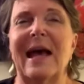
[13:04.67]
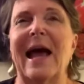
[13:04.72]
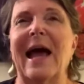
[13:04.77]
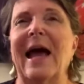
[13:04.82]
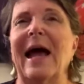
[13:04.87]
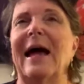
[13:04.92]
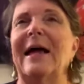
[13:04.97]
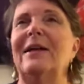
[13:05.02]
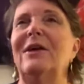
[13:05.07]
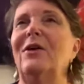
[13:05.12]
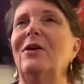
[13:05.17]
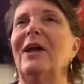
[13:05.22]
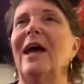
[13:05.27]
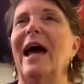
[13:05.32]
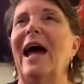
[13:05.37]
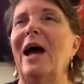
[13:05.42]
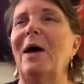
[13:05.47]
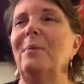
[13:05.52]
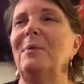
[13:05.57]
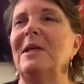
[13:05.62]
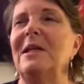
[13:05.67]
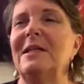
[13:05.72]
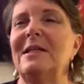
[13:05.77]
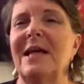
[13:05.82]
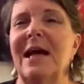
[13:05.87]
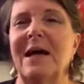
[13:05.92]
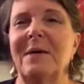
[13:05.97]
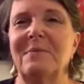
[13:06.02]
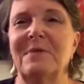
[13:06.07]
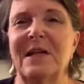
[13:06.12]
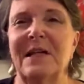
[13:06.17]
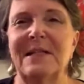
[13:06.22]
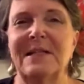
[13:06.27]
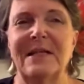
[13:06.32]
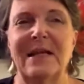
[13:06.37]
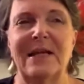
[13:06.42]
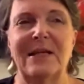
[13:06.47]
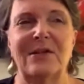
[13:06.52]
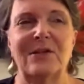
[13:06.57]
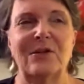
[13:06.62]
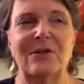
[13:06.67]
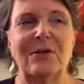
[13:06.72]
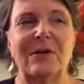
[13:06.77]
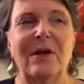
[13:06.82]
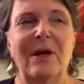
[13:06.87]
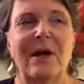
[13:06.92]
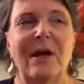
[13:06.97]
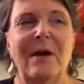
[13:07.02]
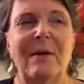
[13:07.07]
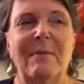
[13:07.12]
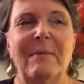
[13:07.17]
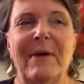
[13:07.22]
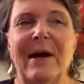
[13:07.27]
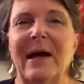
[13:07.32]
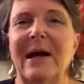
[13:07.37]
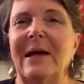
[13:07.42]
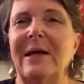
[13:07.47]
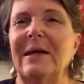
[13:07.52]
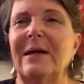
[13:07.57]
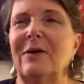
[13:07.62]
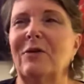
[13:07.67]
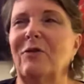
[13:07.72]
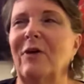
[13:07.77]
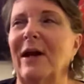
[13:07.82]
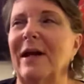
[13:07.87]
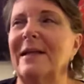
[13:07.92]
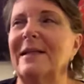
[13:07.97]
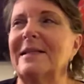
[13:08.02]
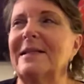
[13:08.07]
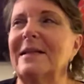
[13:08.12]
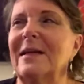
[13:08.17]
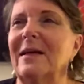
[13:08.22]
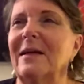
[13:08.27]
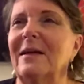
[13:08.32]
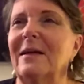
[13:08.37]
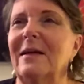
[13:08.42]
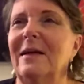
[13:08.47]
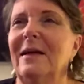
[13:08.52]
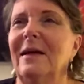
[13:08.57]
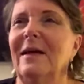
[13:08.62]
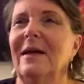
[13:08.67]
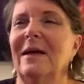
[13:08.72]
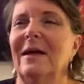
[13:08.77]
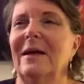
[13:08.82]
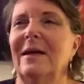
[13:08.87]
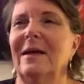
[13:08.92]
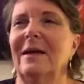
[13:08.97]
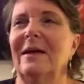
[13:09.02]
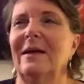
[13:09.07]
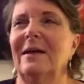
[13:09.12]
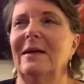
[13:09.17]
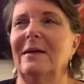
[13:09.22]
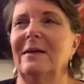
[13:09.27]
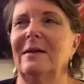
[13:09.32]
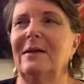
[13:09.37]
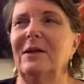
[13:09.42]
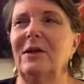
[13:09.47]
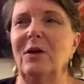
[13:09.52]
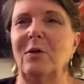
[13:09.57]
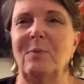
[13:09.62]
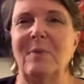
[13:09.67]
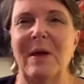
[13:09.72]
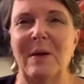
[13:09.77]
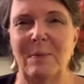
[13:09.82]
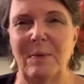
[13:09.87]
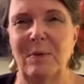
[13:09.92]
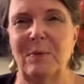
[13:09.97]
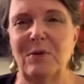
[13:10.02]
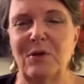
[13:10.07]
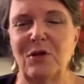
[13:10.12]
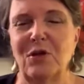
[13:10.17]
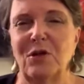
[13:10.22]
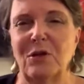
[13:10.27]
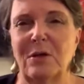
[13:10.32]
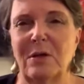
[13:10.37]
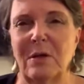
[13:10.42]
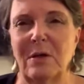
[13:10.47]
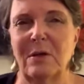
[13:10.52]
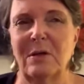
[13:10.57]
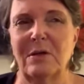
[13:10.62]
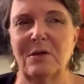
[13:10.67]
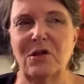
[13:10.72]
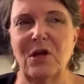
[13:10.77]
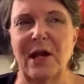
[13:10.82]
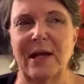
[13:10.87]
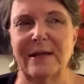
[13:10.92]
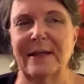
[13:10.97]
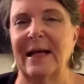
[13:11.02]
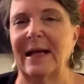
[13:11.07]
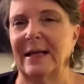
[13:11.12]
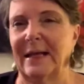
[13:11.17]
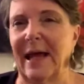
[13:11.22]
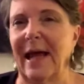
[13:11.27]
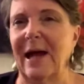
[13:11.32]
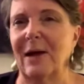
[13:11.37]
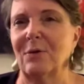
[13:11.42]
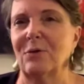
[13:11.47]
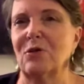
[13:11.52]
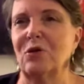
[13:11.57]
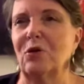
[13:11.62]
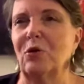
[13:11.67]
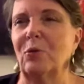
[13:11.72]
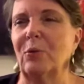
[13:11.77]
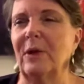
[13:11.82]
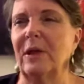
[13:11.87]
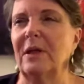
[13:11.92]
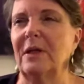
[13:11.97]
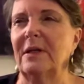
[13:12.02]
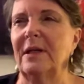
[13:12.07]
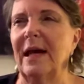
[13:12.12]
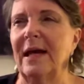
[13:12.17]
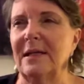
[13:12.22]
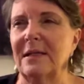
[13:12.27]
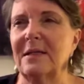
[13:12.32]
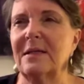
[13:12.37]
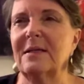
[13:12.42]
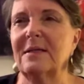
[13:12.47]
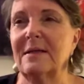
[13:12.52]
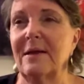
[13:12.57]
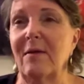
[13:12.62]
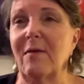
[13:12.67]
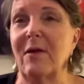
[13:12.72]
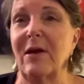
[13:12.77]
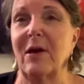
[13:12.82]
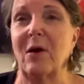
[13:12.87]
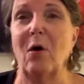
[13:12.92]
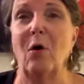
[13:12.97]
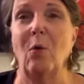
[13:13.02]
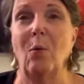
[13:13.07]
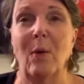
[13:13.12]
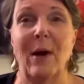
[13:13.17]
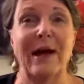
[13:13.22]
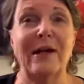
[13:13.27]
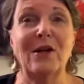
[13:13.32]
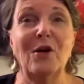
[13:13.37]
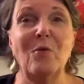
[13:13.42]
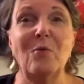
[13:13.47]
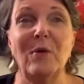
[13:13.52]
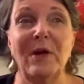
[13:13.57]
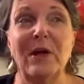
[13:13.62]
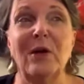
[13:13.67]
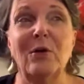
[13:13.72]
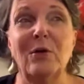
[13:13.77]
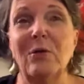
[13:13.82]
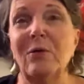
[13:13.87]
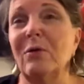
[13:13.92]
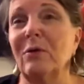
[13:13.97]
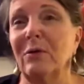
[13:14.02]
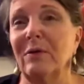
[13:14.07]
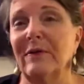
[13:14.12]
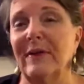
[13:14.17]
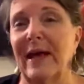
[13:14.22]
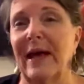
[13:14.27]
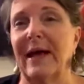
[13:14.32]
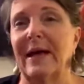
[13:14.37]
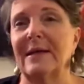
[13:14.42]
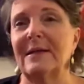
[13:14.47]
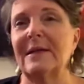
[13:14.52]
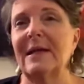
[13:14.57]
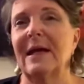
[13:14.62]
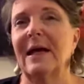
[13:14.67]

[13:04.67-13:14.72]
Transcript: Ha- I don't know how many times I say to my grandson, uh, you know, maybe we should uh, check that out, or we could ask Siri, or why don't we Google that?